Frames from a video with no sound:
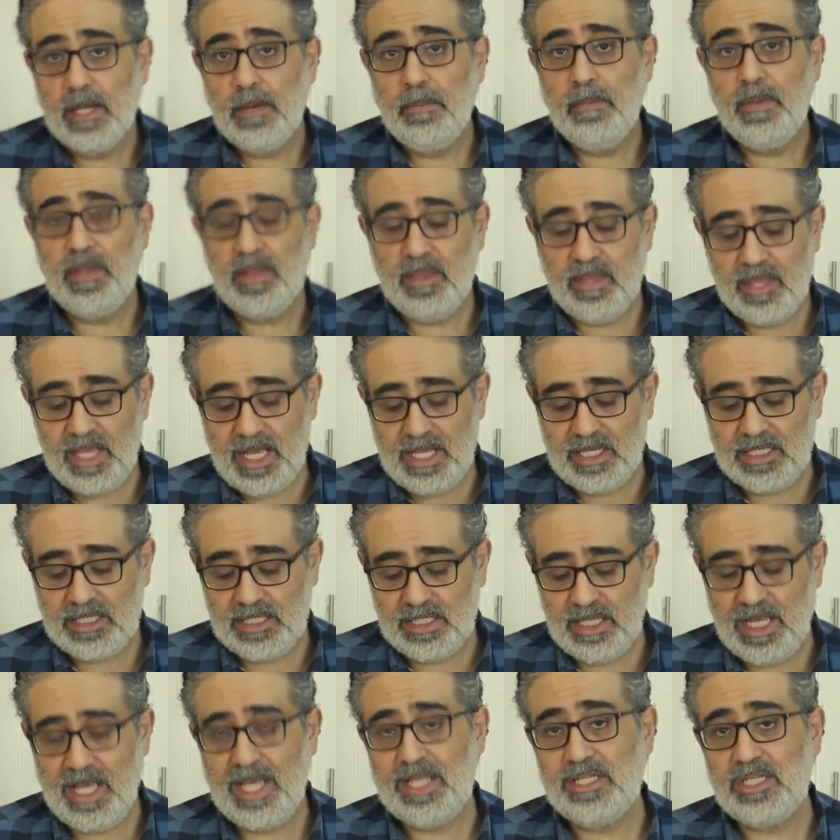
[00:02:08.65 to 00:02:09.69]
But
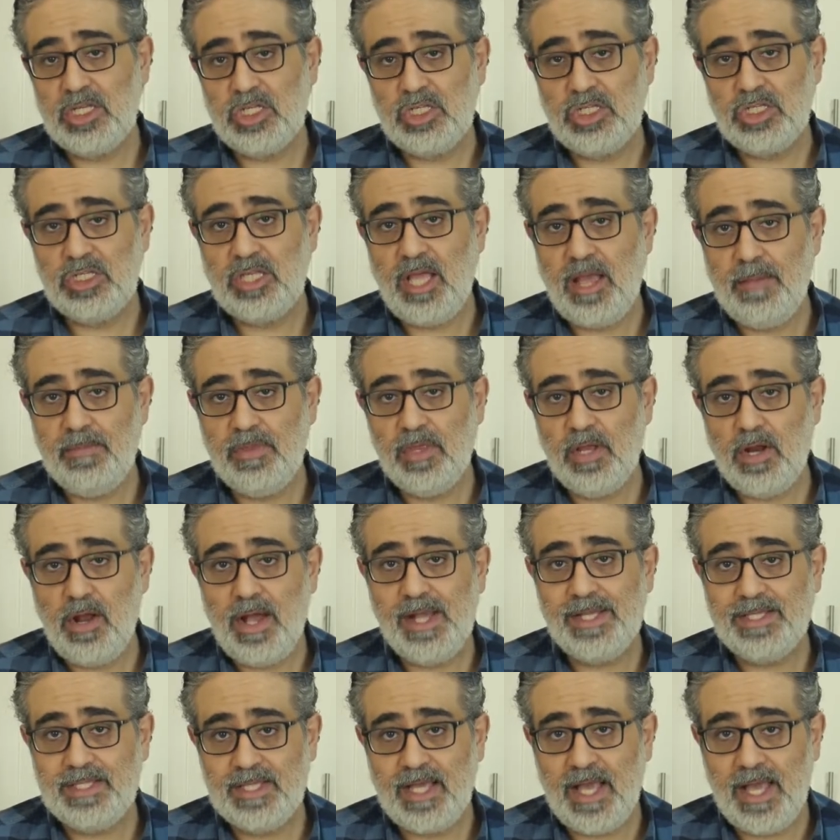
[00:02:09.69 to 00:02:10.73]
this is a step that
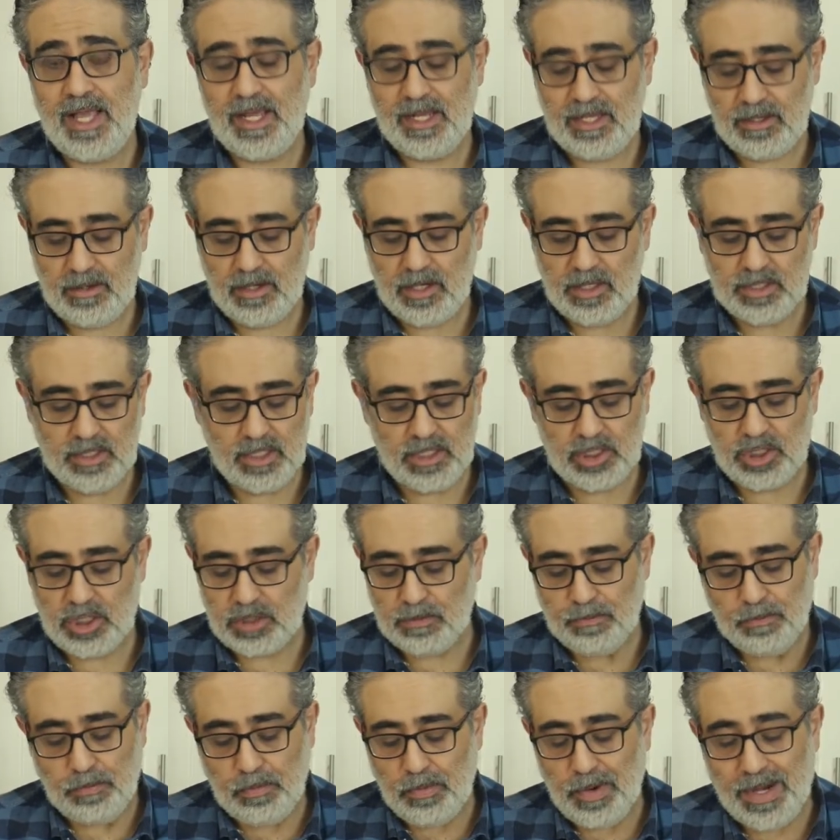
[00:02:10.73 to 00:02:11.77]
I take because it
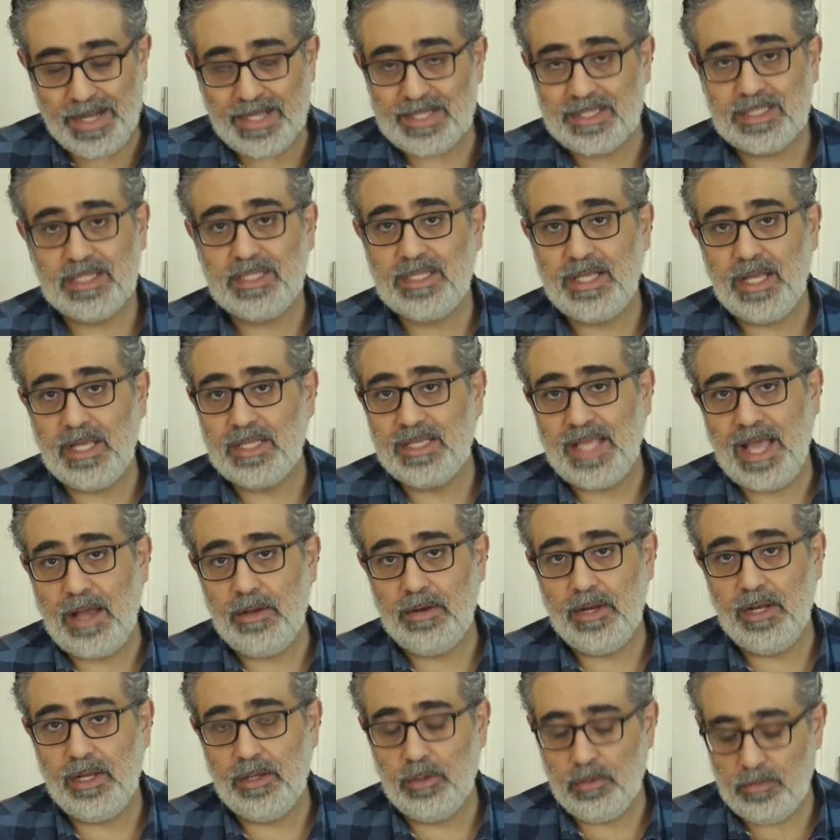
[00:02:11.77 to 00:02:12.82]
just breaks it down
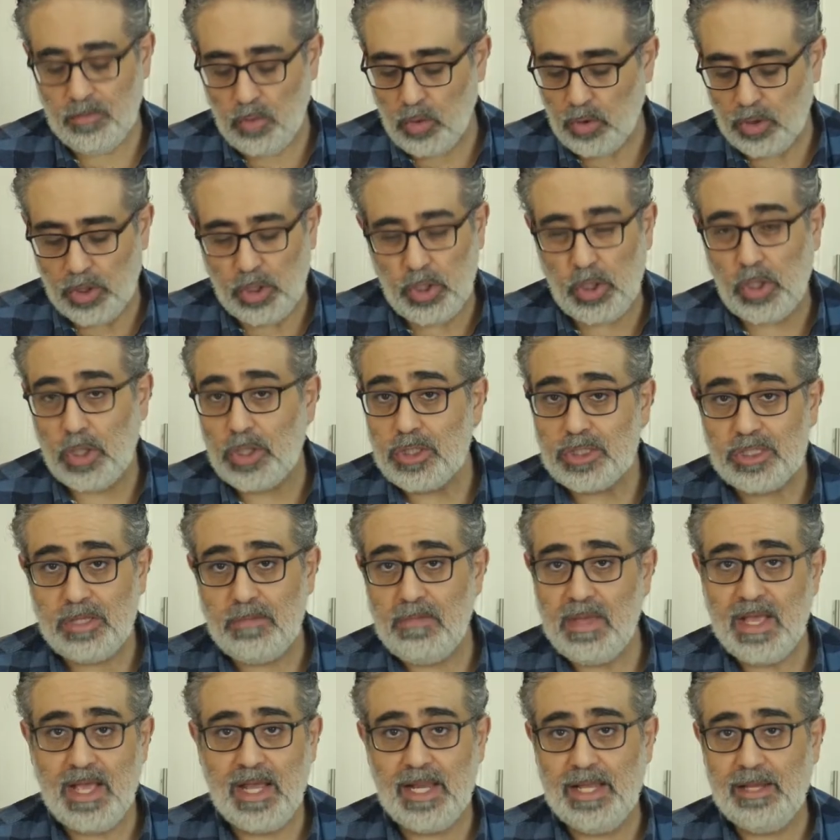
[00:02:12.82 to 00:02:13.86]
a little more, cures the
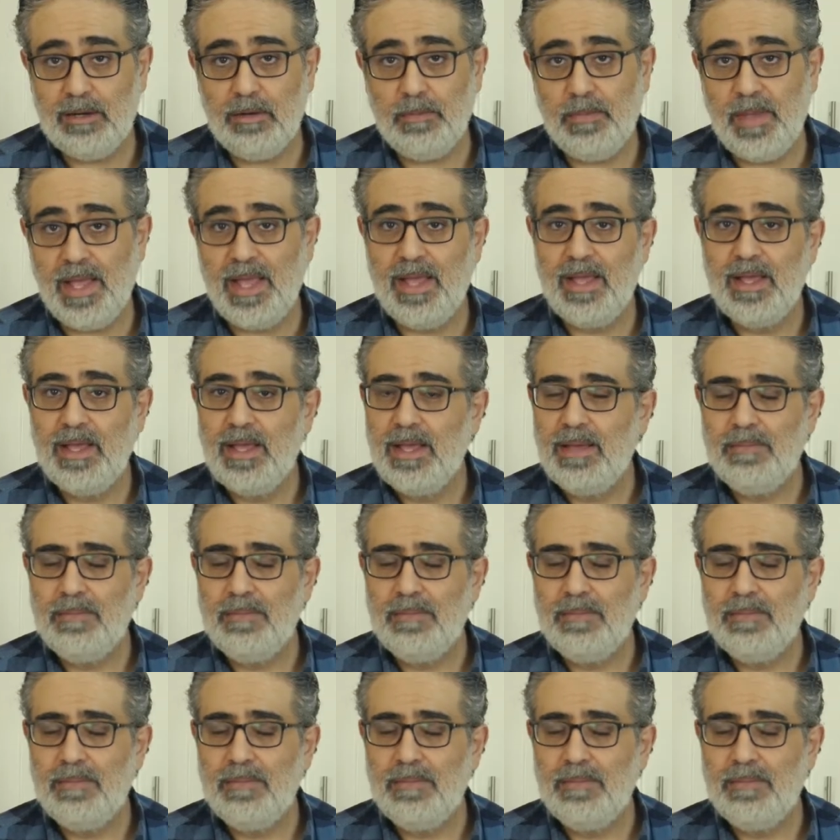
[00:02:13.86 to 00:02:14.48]
meat a little bit,